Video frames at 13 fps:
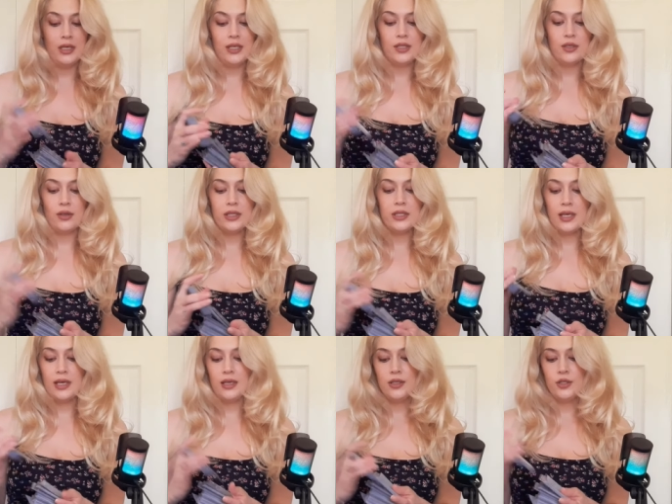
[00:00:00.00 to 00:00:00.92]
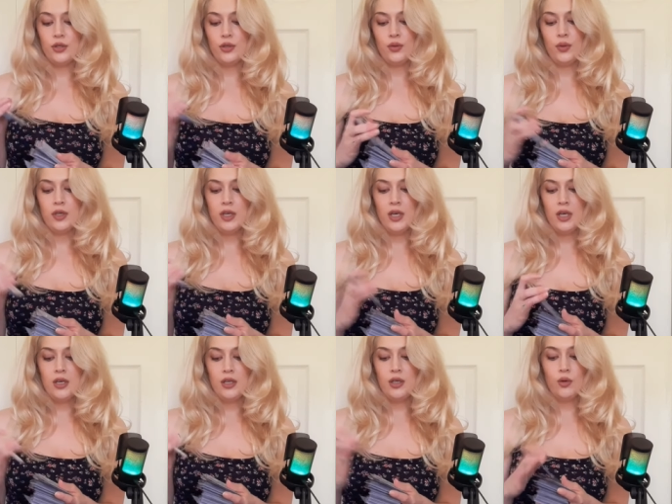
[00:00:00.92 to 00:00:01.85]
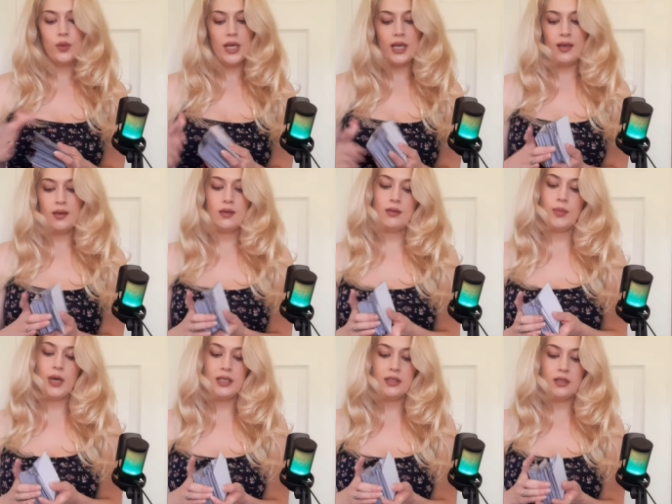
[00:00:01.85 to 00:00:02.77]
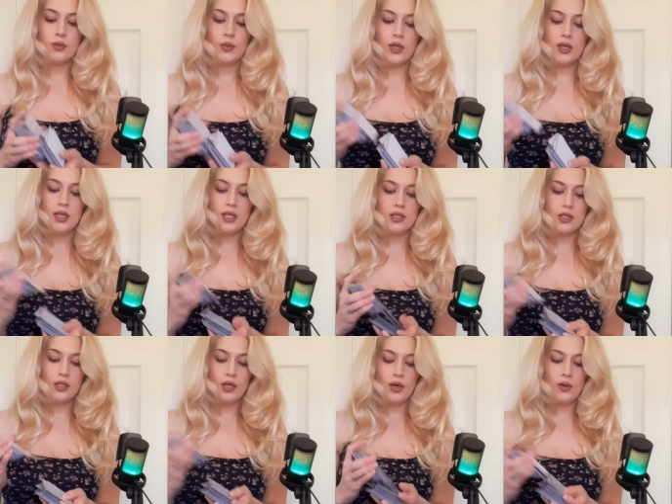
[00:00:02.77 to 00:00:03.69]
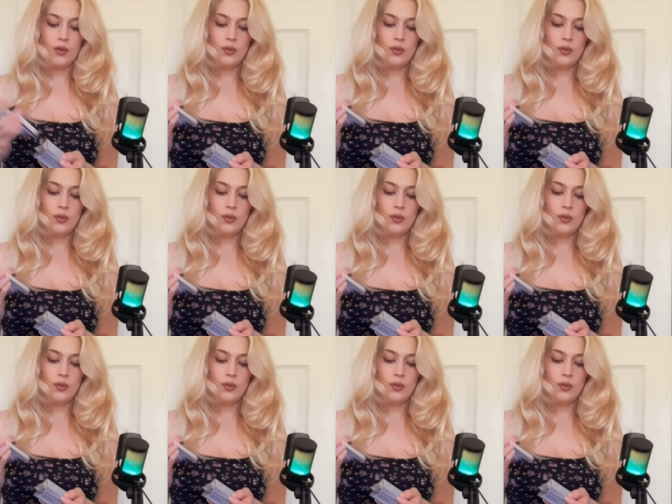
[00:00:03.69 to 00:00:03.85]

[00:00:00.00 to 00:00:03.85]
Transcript: So let's get into your reading, Pisces. What do you need to know